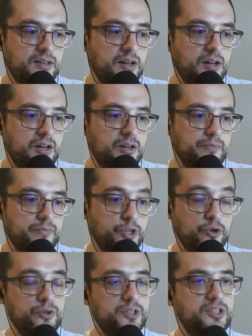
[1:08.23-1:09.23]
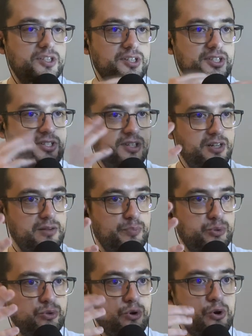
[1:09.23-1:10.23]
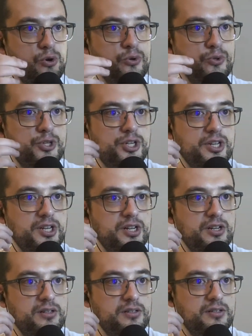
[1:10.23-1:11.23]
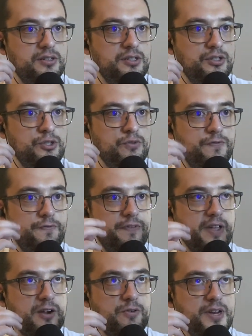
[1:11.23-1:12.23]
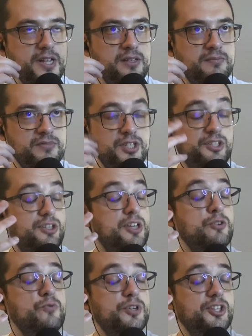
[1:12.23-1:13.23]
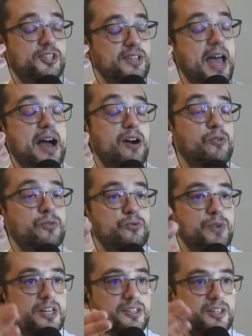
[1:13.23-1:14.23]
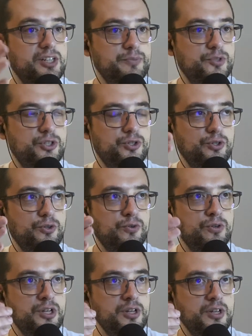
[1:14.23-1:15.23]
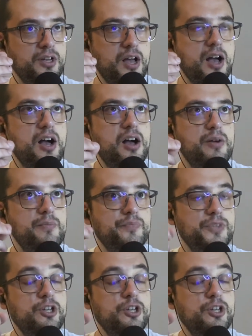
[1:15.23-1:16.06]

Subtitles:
your artistic approach and your very distinguished style when it comes to, when